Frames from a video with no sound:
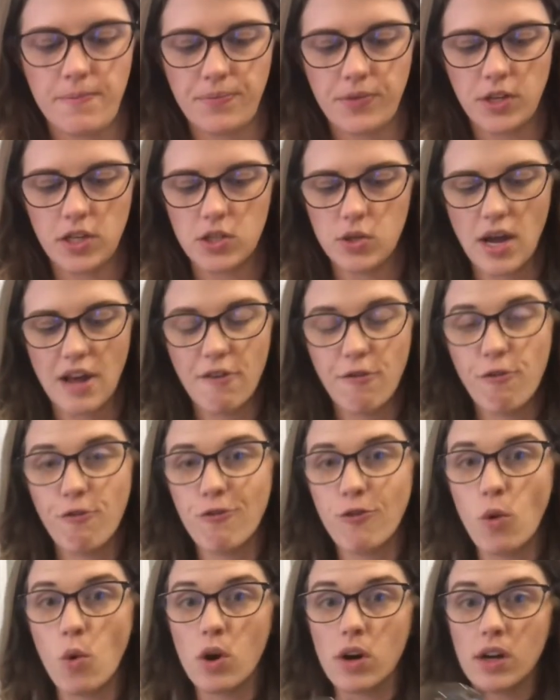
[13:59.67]
So I have
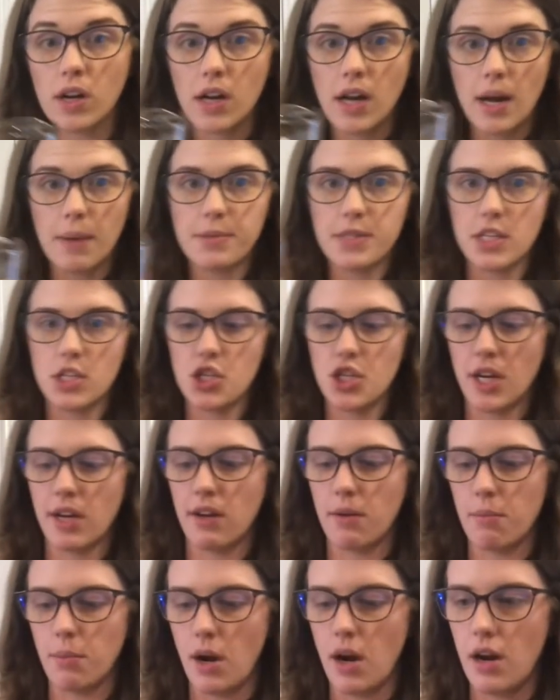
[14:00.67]
4 cups of chicken
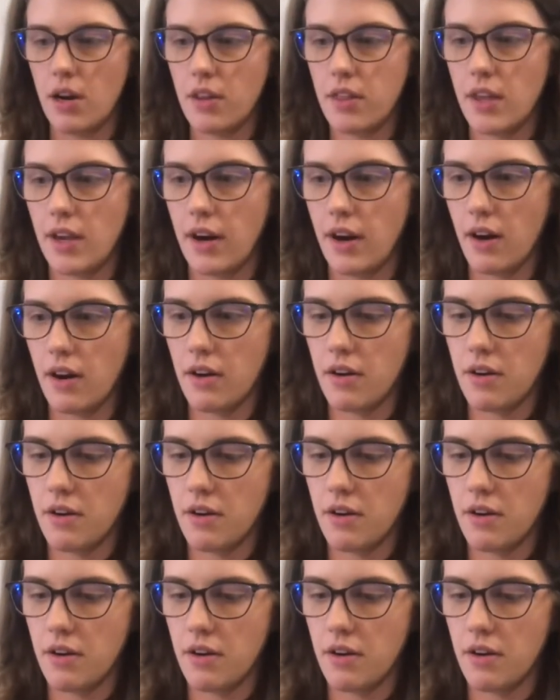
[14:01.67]
broth here.